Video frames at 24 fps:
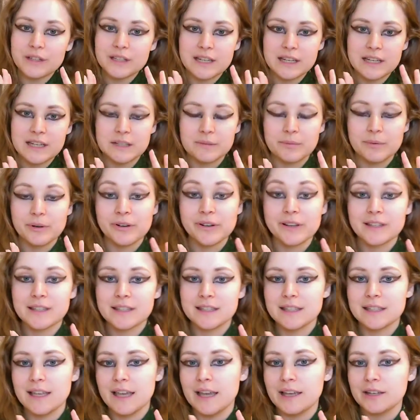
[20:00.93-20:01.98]
to experience
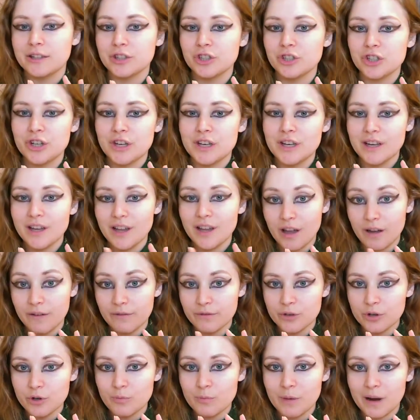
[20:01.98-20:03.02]
the energy of
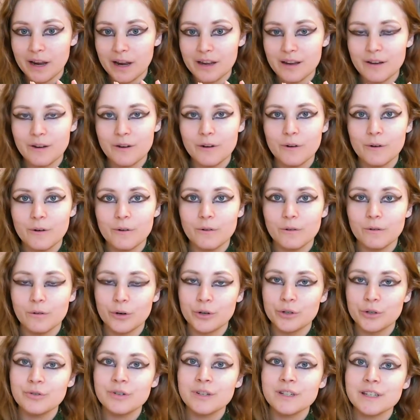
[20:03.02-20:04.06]
Numeite for
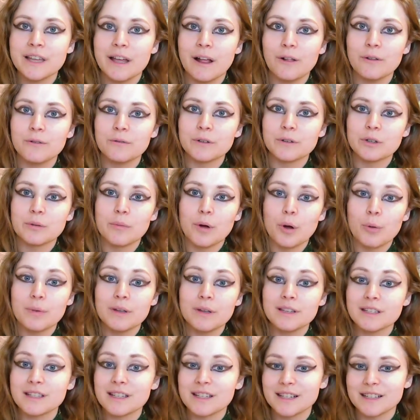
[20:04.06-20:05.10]
yourself in a
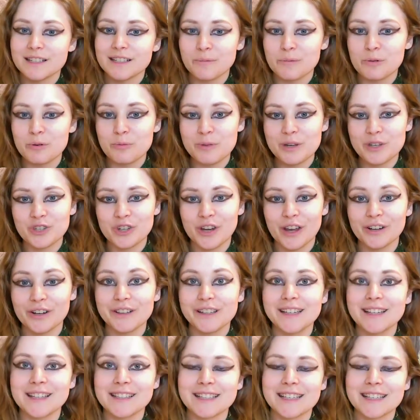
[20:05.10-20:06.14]
moment, because I'm going to be
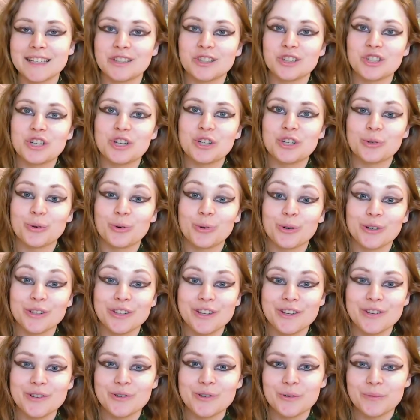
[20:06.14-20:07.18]
channeling its energy toward
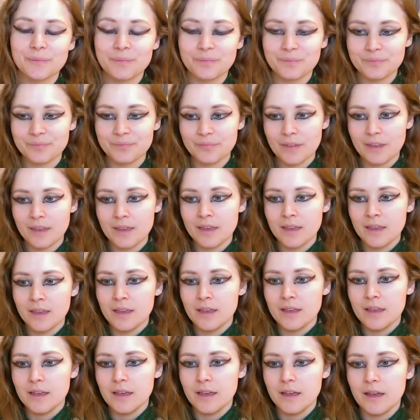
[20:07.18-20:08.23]
you.
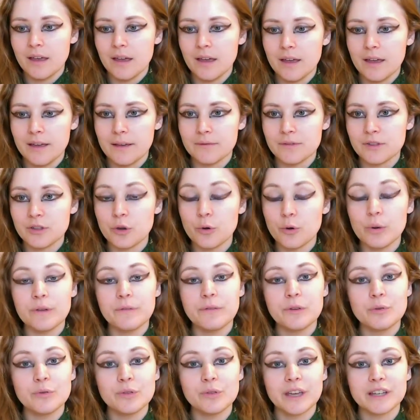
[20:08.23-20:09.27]
So if
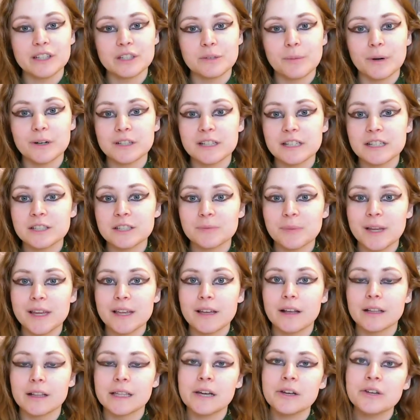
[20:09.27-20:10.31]
you would like to participate,
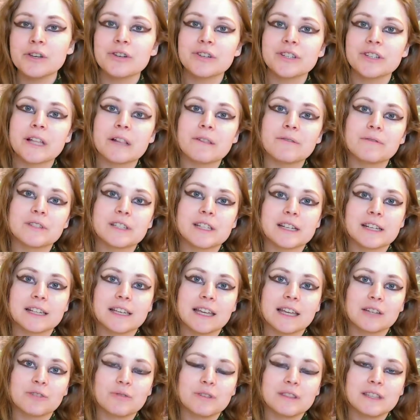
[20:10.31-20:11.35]
allow yourself to
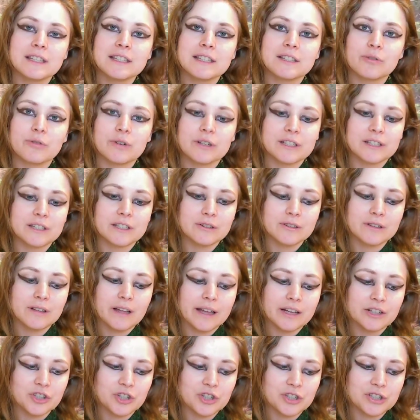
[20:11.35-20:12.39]
connect with this crystal
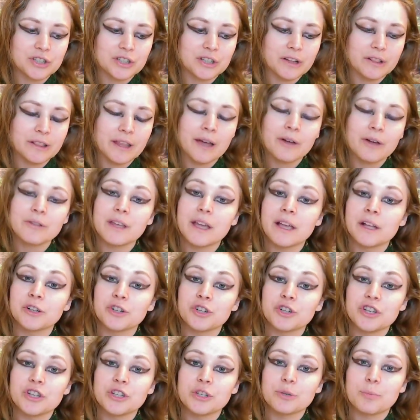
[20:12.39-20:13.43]
and just allow the
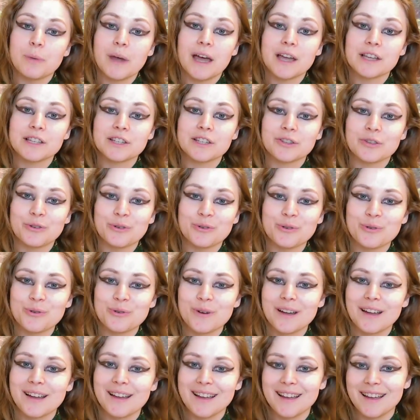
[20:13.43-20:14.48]
energy to pass through.
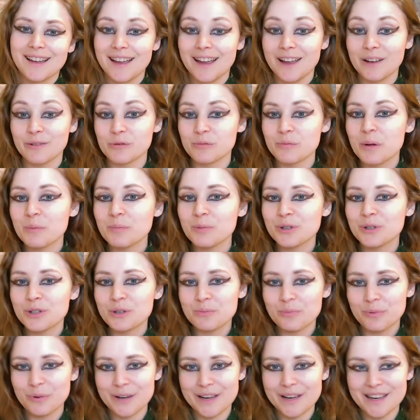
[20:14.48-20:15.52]
And remember to
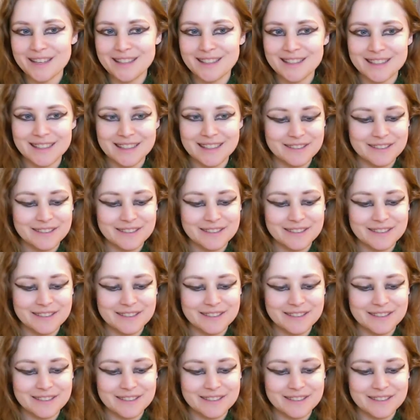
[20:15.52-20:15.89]
breathe.